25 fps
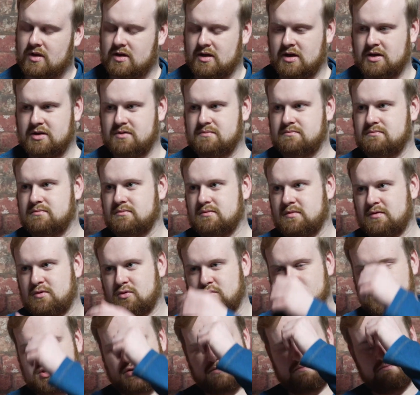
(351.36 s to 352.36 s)
And of
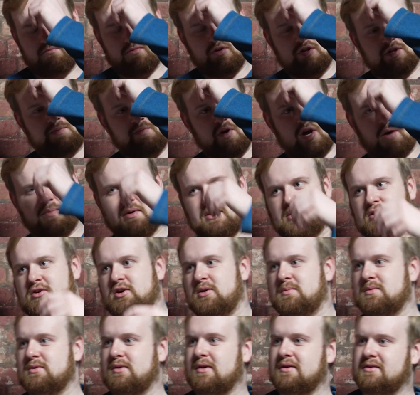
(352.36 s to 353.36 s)
course, you spoke about the
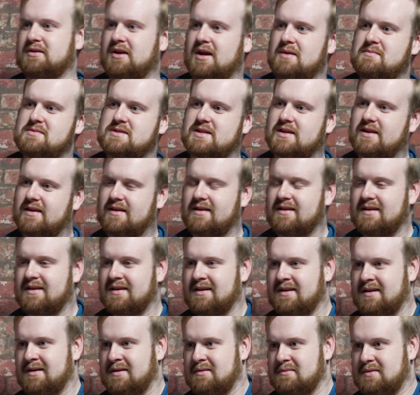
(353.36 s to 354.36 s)
Commonwealth Games there.
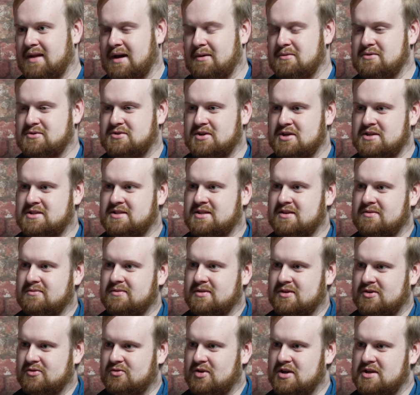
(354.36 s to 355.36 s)
That was just a
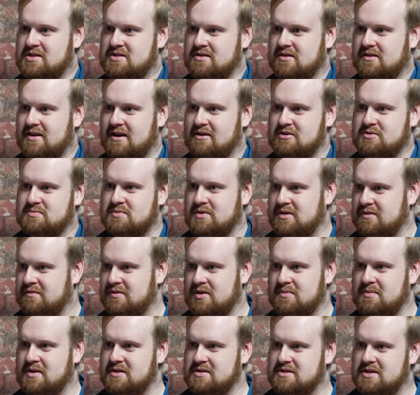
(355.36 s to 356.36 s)
recent announcement a
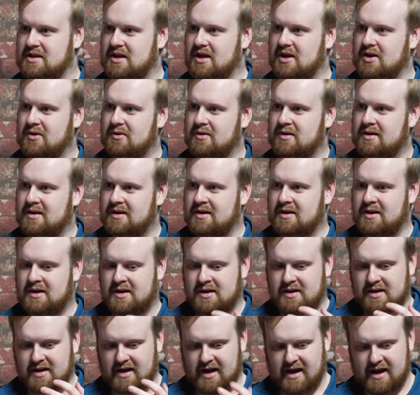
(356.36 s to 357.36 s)
few months ago
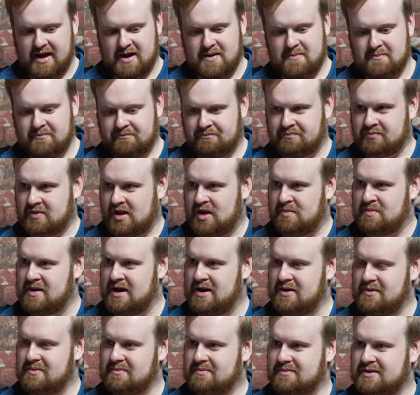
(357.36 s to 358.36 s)

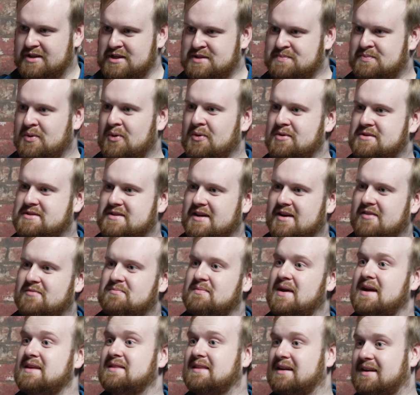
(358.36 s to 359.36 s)
about the sports that have
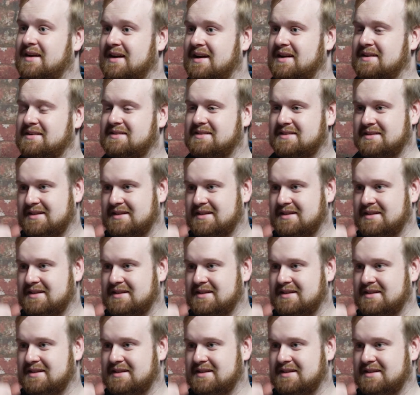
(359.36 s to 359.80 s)
made the cut,